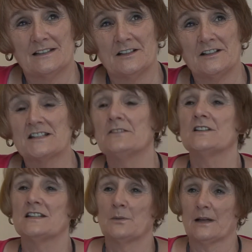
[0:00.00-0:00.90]

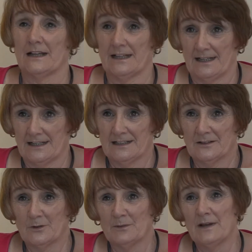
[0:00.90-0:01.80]
nativity play, when